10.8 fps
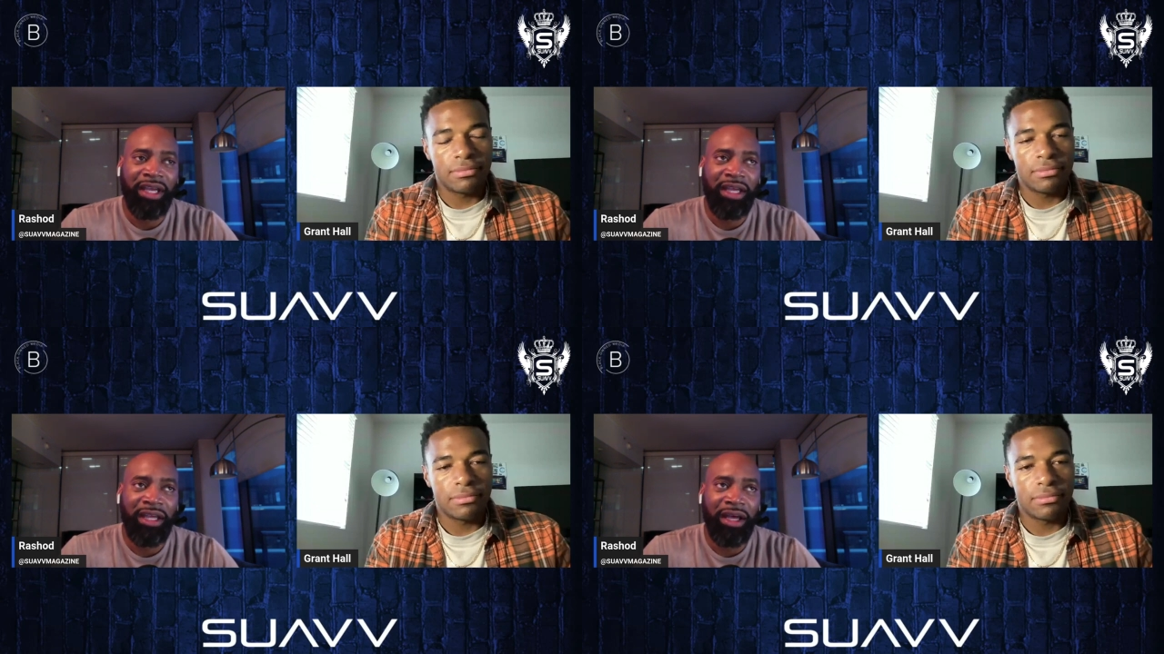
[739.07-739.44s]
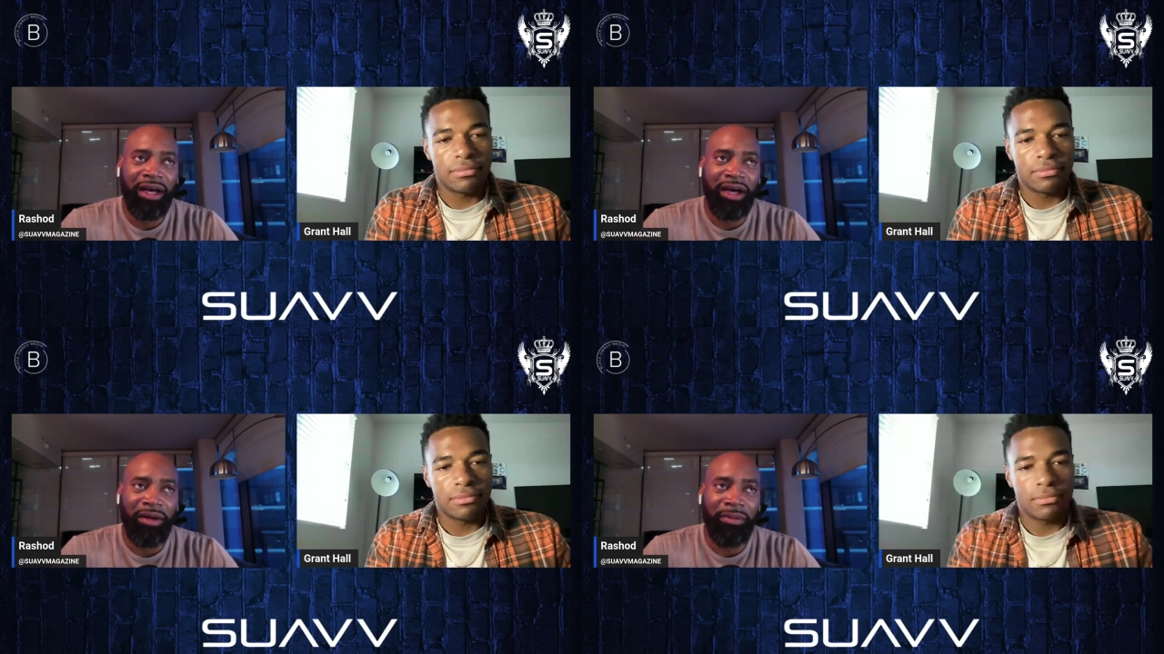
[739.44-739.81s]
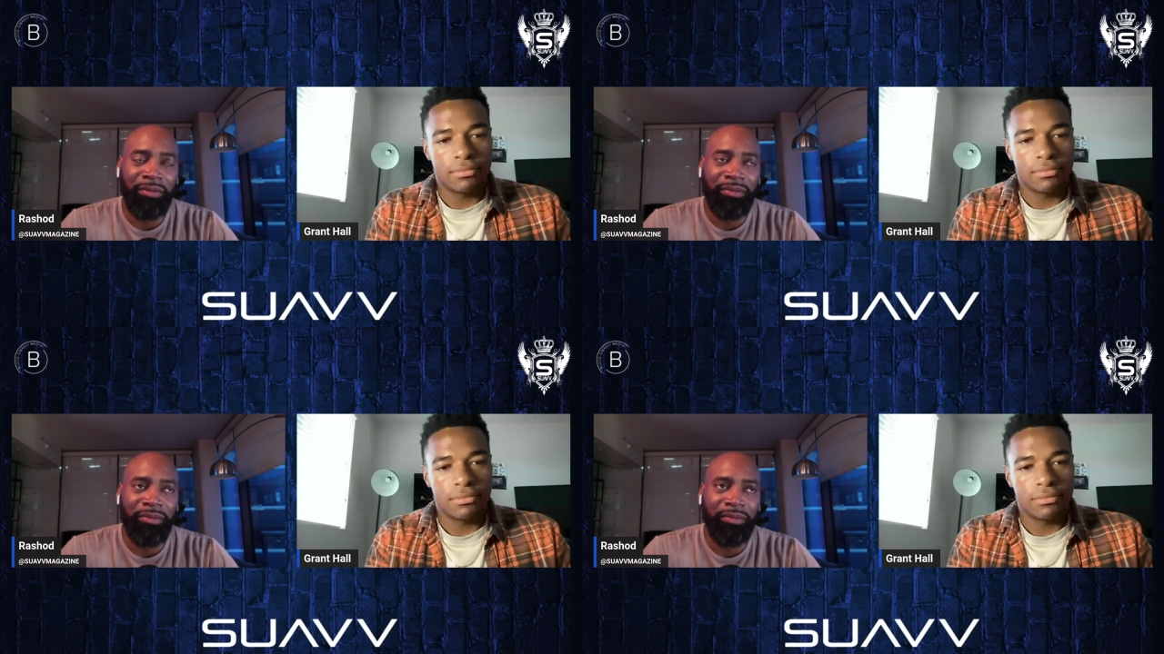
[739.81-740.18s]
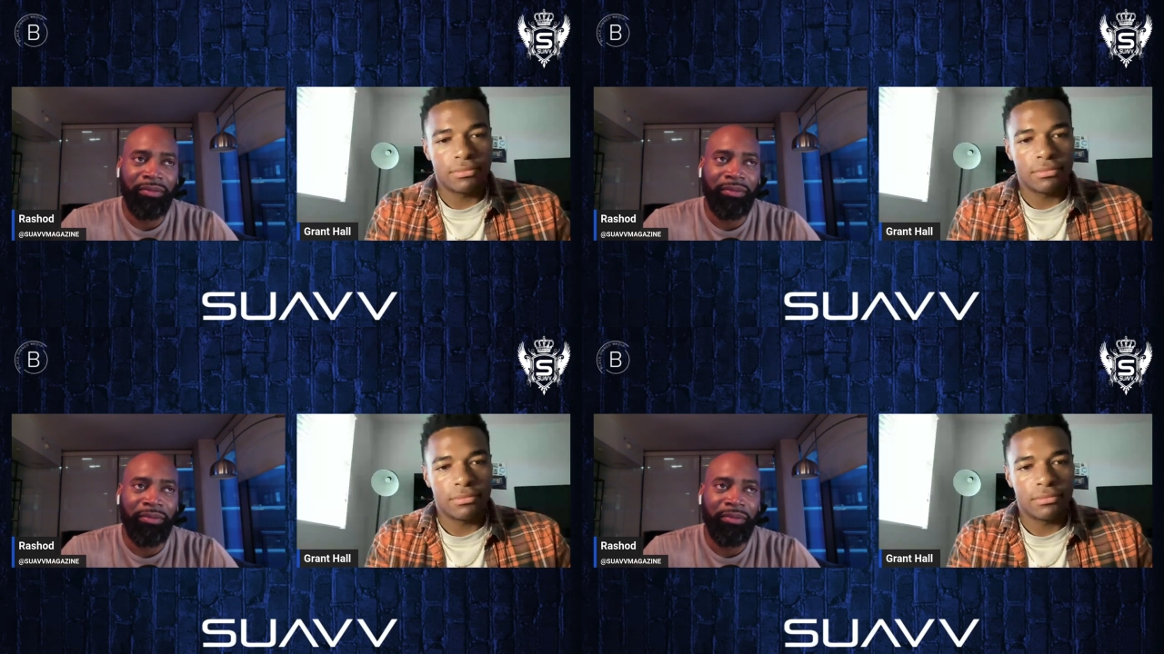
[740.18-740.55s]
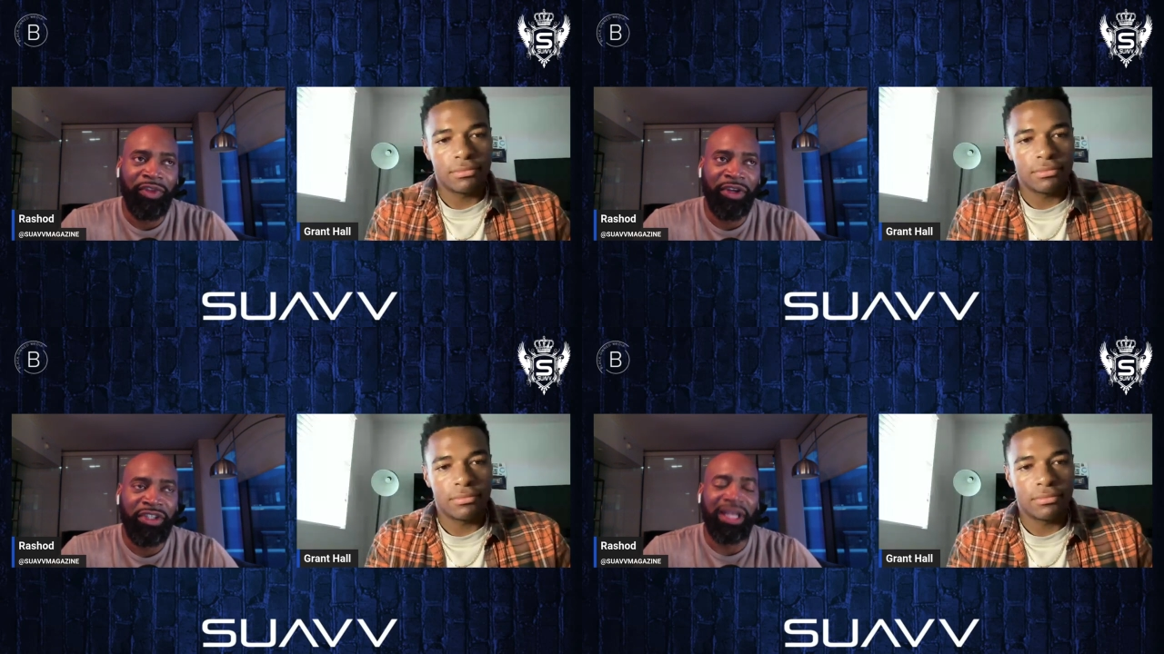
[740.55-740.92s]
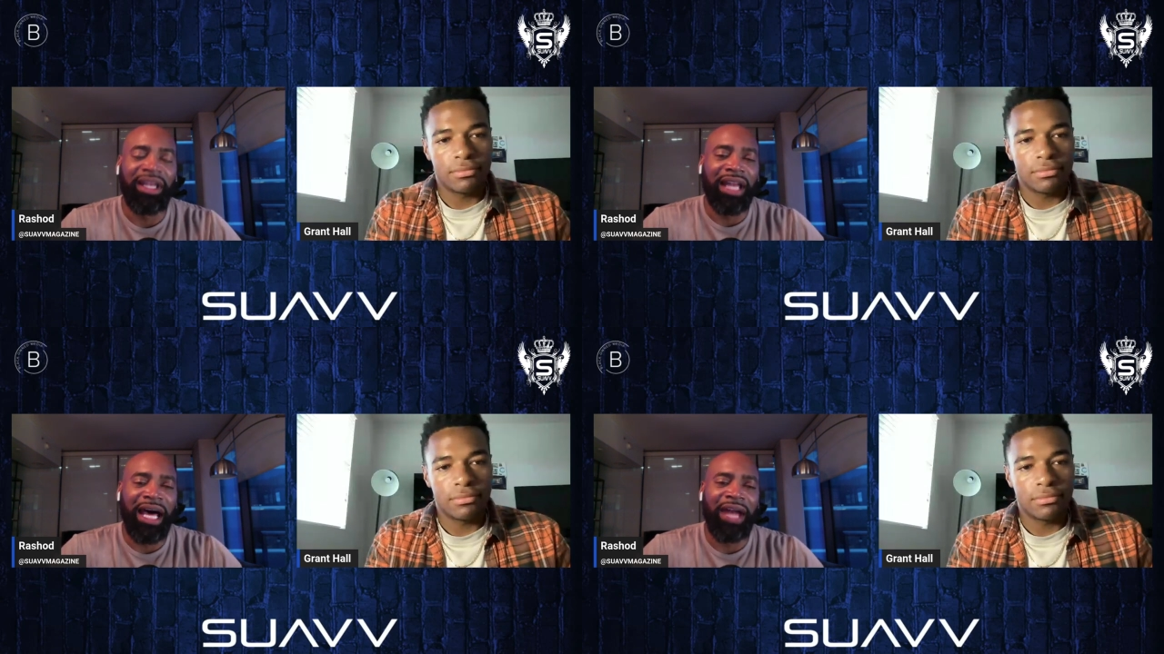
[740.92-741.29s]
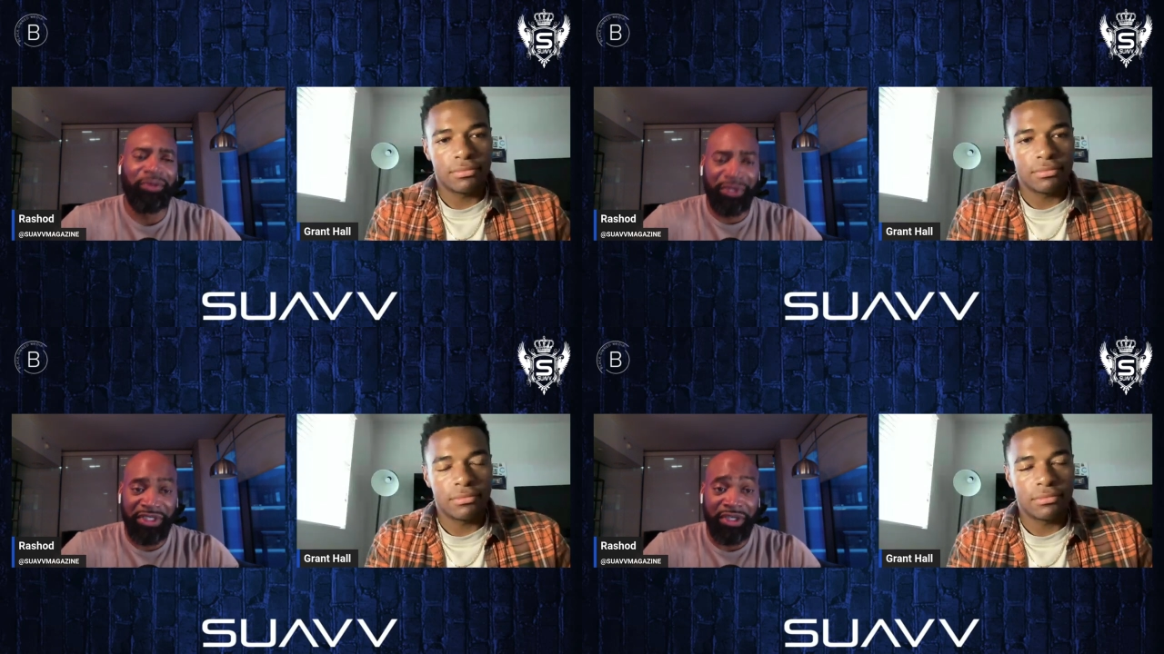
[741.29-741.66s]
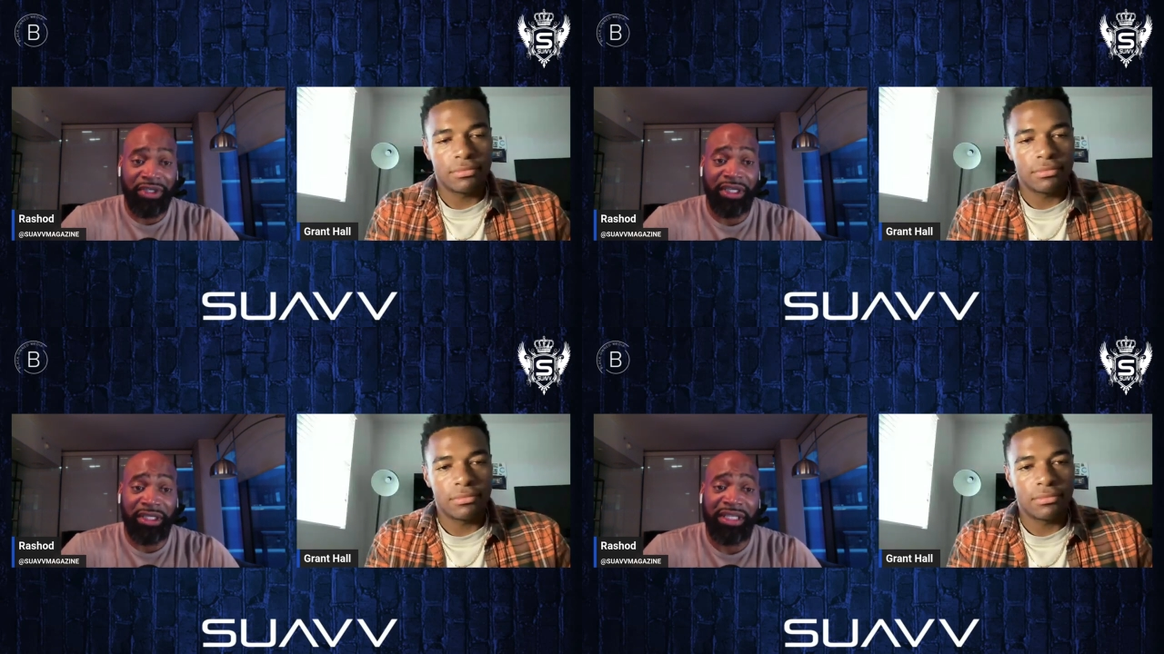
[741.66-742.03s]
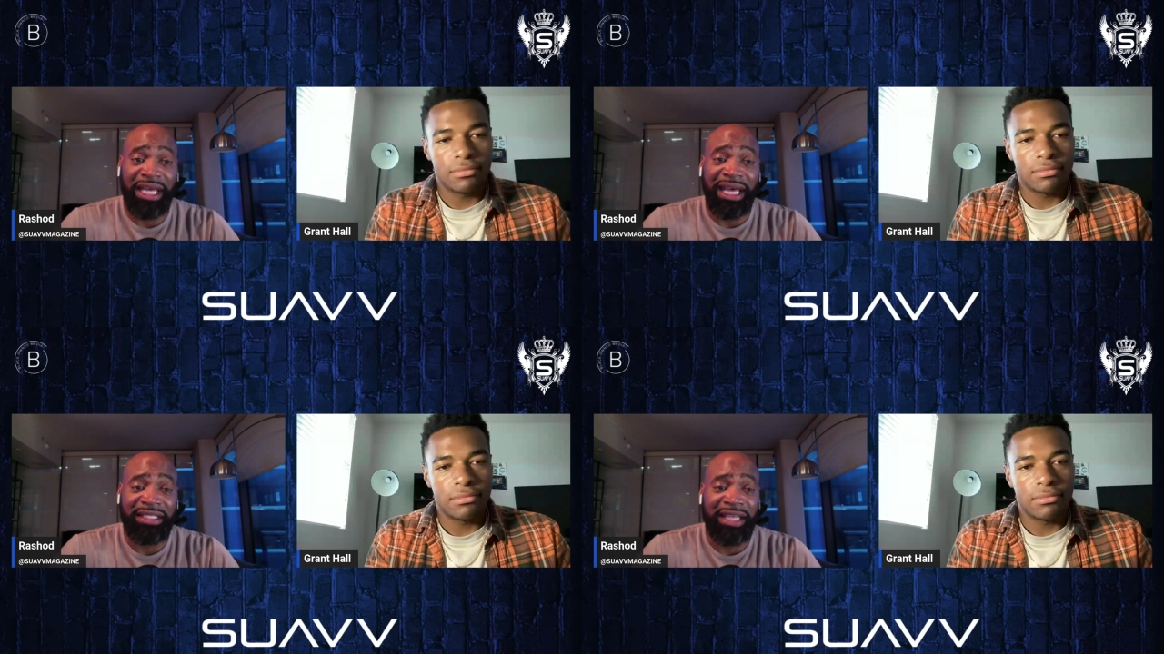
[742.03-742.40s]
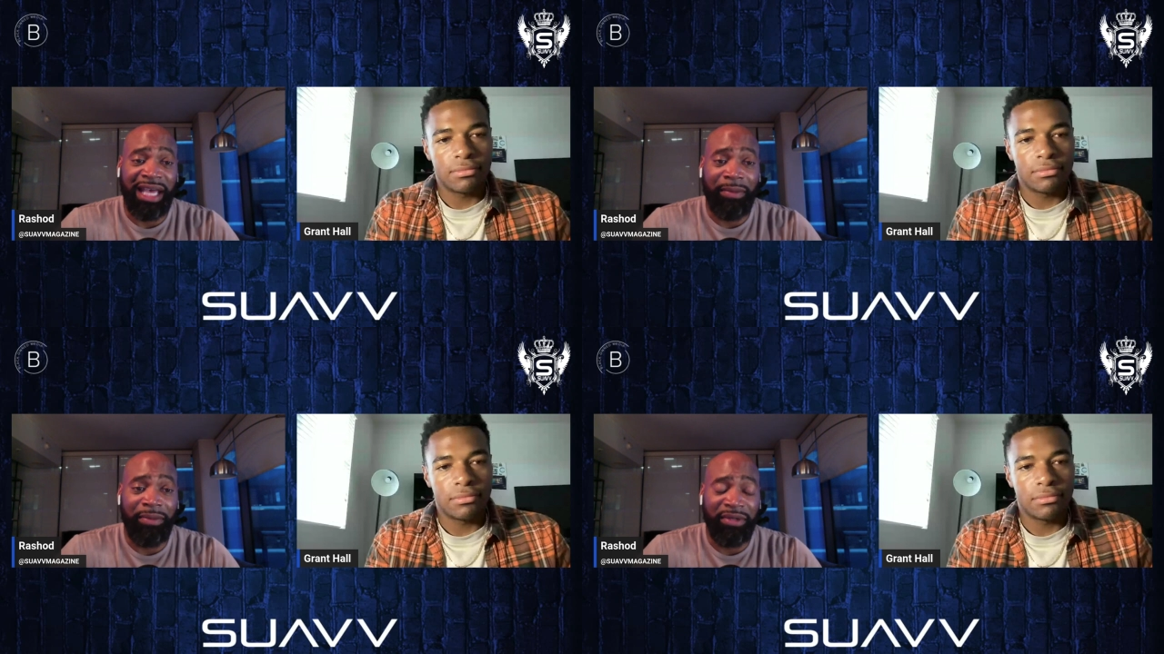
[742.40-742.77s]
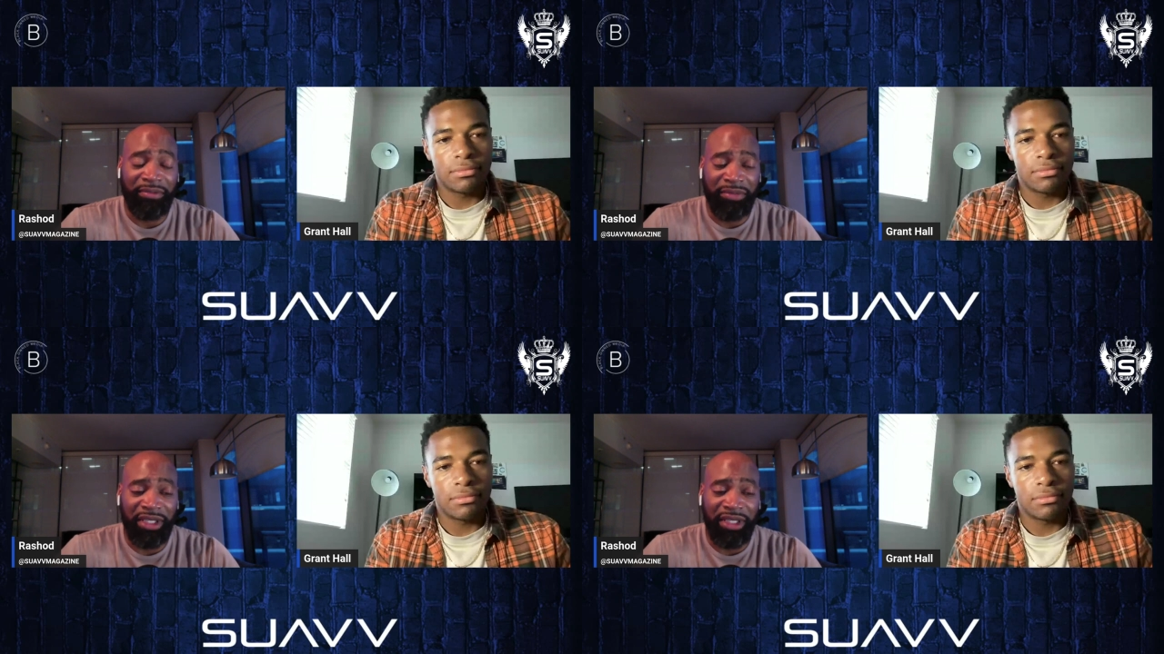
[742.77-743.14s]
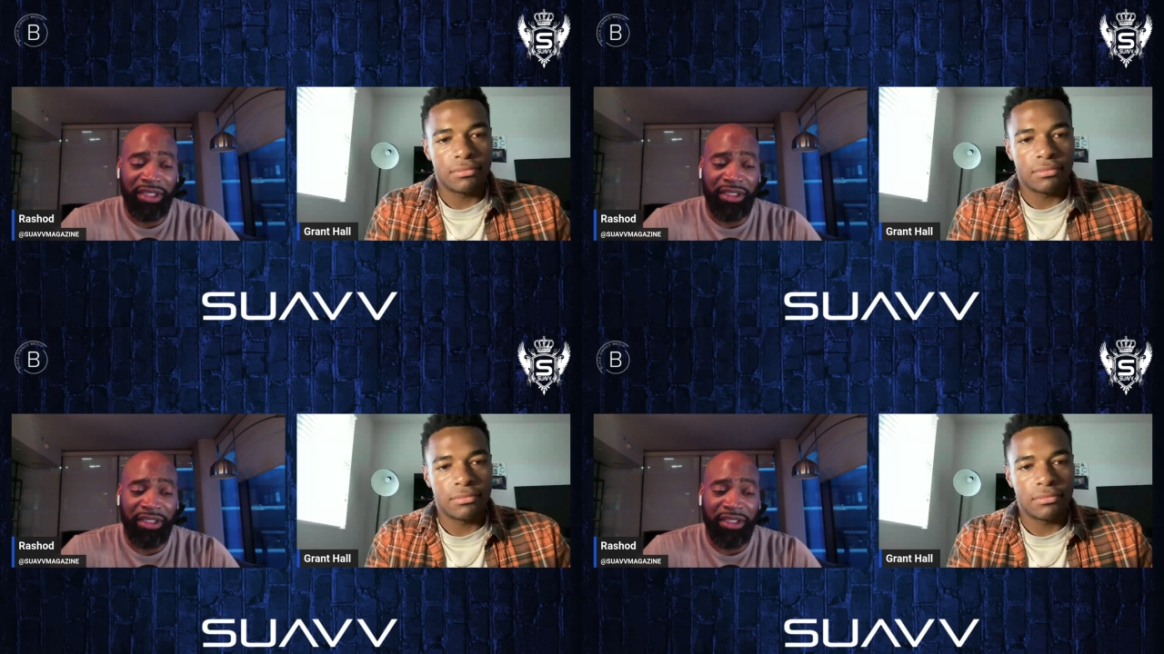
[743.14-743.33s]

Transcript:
Speaker 1: Um, there's a lot of resilience that has to happen and be